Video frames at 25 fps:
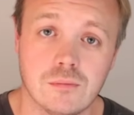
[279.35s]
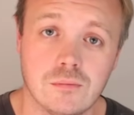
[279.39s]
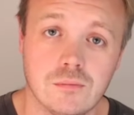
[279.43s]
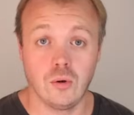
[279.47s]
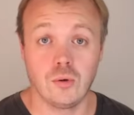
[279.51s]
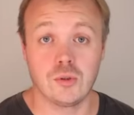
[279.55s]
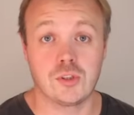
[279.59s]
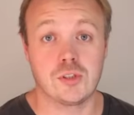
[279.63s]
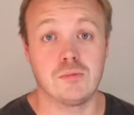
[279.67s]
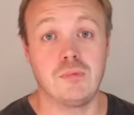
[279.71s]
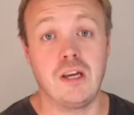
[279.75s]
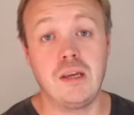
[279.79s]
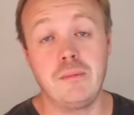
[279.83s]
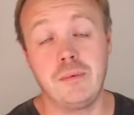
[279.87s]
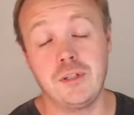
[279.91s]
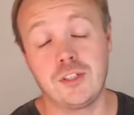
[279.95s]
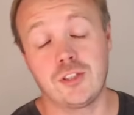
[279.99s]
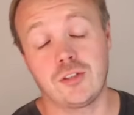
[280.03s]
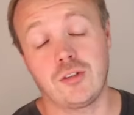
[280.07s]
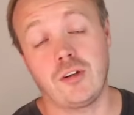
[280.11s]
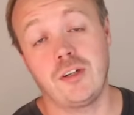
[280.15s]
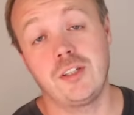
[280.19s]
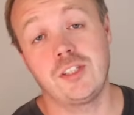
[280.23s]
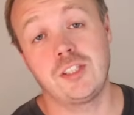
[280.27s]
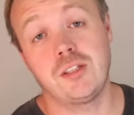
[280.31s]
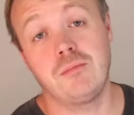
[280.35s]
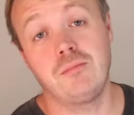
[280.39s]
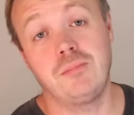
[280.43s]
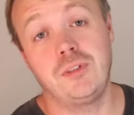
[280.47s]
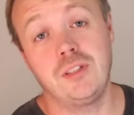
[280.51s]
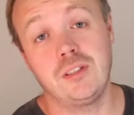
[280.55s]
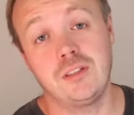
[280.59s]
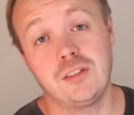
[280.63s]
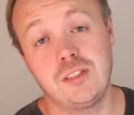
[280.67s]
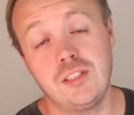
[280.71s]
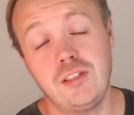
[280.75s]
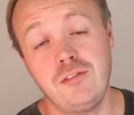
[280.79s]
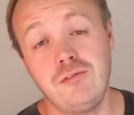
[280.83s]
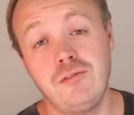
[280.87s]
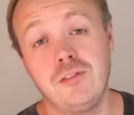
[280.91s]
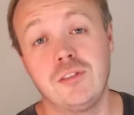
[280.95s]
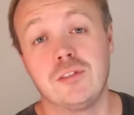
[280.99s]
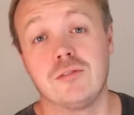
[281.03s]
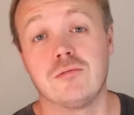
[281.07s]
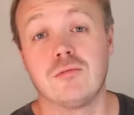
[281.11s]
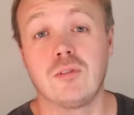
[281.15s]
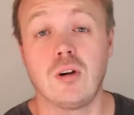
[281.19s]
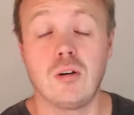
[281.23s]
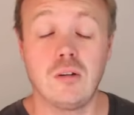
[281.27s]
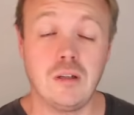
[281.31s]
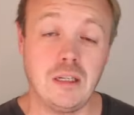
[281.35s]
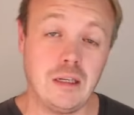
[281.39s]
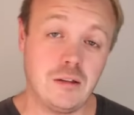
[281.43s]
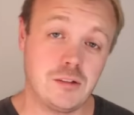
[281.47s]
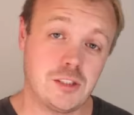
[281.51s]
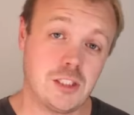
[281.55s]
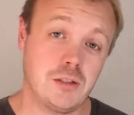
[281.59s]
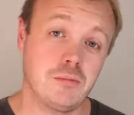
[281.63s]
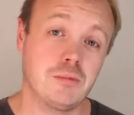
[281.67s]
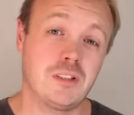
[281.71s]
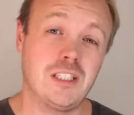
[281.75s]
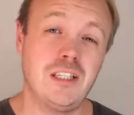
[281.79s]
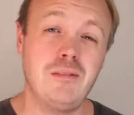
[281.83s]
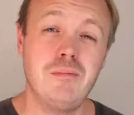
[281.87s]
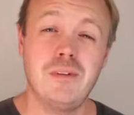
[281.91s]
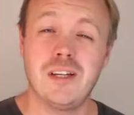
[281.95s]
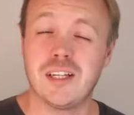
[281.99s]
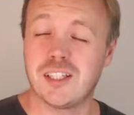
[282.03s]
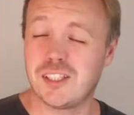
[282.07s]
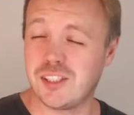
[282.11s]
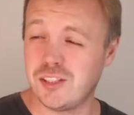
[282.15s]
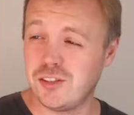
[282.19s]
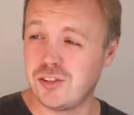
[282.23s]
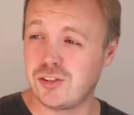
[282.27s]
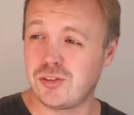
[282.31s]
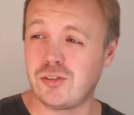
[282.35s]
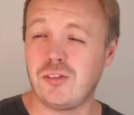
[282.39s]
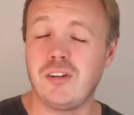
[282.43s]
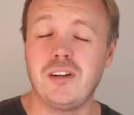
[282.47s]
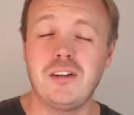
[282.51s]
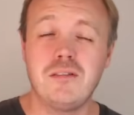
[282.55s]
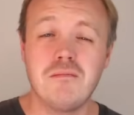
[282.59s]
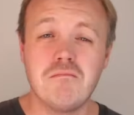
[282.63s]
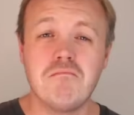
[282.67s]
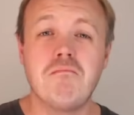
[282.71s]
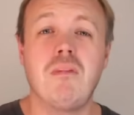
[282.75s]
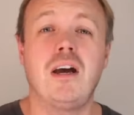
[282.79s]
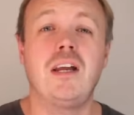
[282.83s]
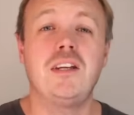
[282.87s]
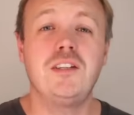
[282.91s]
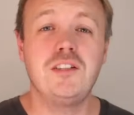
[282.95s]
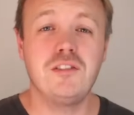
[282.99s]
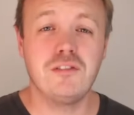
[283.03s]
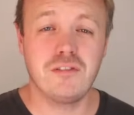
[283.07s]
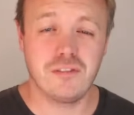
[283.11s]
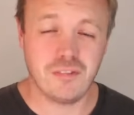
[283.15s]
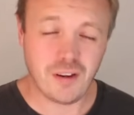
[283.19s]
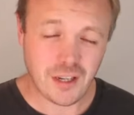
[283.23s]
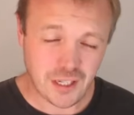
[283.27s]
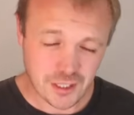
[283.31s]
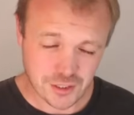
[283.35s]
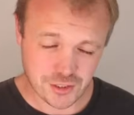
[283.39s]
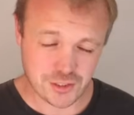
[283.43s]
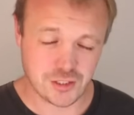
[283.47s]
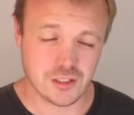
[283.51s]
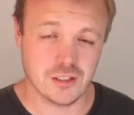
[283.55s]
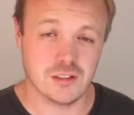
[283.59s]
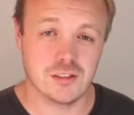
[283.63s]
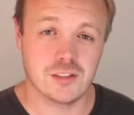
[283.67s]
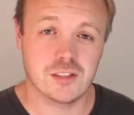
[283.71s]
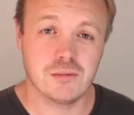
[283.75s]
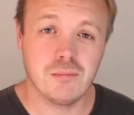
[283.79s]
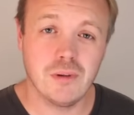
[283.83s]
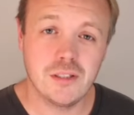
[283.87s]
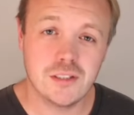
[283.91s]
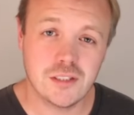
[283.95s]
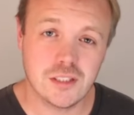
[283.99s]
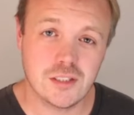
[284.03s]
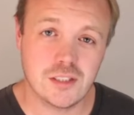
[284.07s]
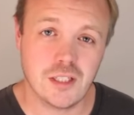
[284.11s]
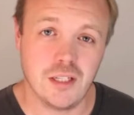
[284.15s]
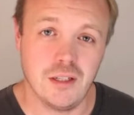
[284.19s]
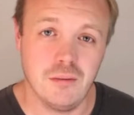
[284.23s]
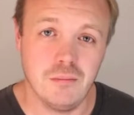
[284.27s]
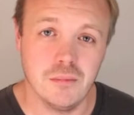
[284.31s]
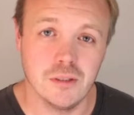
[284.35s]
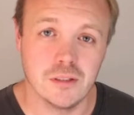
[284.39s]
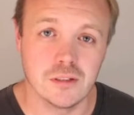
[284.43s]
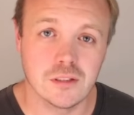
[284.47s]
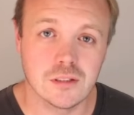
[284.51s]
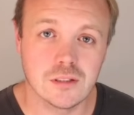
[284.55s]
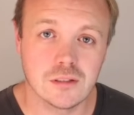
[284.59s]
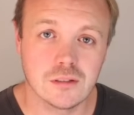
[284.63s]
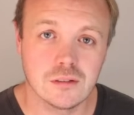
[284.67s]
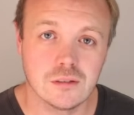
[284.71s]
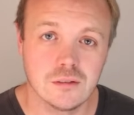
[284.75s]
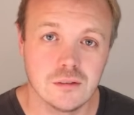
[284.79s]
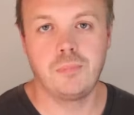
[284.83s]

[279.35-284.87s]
Or to maybe try something different, roll out some gimmicks and try and manufacture some entertainment.